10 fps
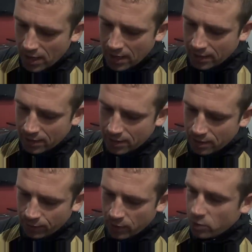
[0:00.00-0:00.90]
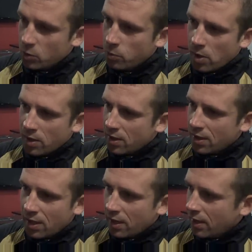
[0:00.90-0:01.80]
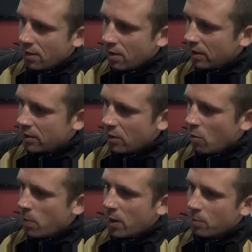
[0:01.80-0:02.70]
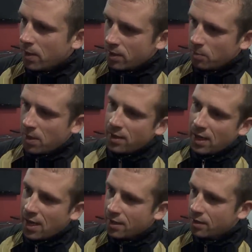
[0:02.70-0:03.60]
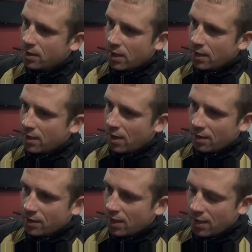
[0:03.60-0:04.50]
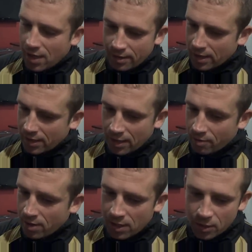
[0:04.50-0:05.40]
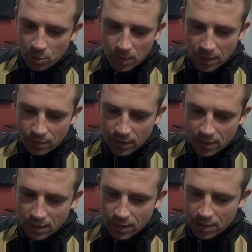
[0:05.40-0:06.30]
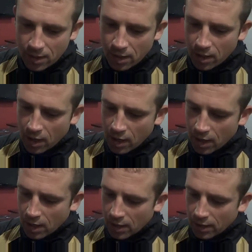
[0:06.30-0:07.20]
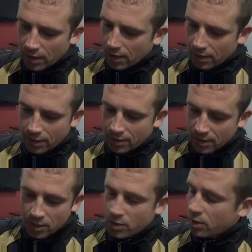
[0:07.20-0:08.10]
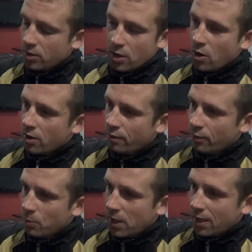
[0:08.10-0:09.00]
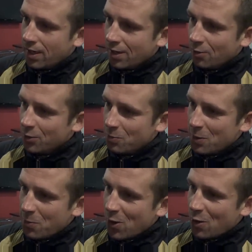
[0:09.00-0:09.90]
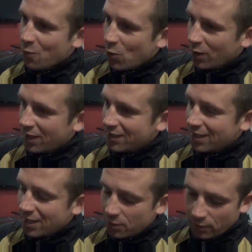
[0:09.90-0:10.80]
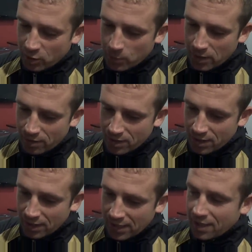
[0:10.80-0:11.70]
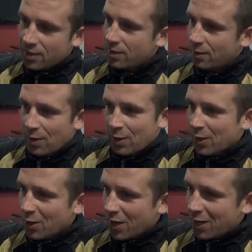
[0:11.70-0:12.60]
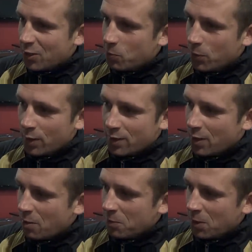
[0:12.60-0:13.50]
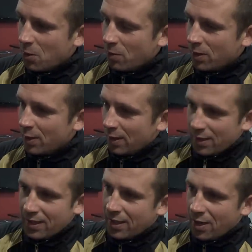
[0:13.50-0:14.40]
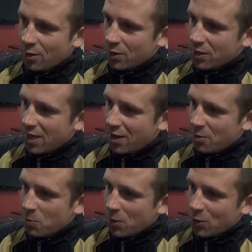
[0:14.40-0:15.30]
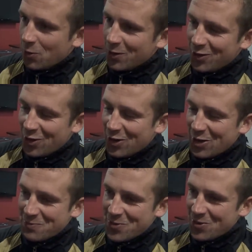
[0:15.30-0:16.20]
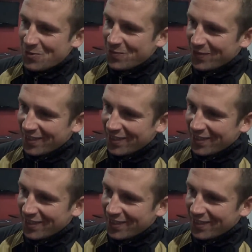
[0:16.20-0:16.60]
and the future's bright. And I, you know, it's not about me; it's about the lads. And I'll say that, and I really do believe it. And it's just an honour for me, you know, to be part of all this and to have experienced it. Yes, at a young age, but you know, the hunger's there, and we'll go and try and get more.